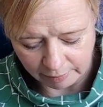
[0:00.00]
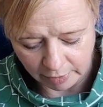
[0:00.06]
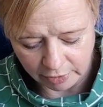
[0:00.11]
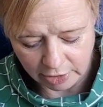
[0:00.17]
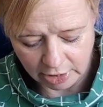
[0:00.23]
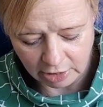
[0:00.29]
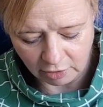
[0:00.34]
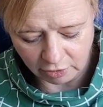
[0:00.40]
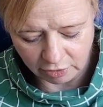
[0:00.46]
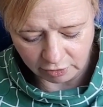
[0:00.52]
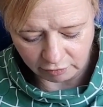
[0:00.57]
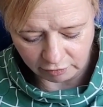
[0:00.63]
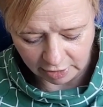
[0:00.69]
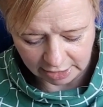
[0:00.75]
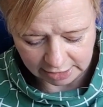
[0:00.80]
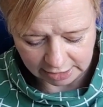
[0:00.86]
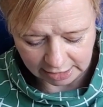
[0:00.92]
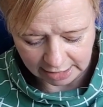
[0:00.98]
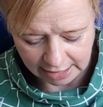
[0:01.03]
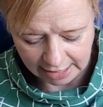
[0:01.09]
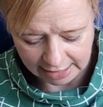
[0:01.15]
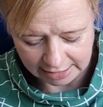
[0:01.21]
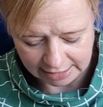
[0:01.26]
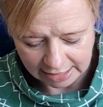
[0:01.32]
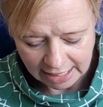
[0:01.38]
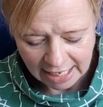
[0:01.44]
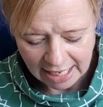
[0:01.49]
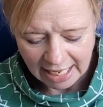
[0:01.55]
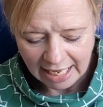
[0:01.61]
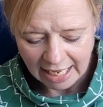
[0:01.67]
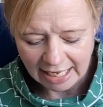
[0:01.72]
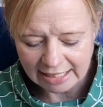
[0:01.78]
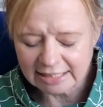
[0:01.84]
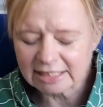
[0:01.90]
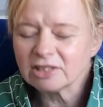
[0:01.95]
But the other reason is
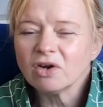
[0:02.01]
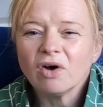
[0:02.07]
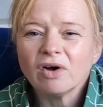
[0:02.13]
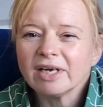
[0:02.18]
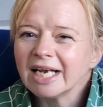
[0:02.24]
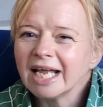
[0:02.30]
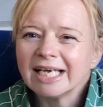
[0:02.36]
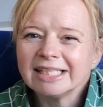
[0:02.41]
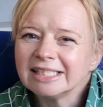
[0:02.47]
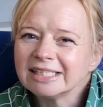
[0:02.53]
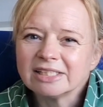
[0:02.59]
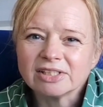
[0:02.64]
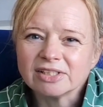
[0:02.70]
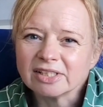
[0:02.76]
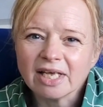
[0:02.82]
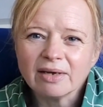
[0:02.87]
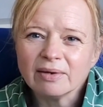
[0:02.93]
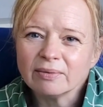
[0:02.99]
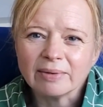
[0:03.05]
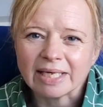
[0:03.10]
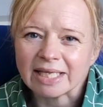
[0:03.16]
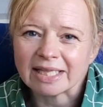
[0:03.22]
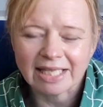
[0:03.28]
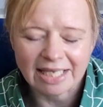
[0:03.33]
it's not nice to sew with.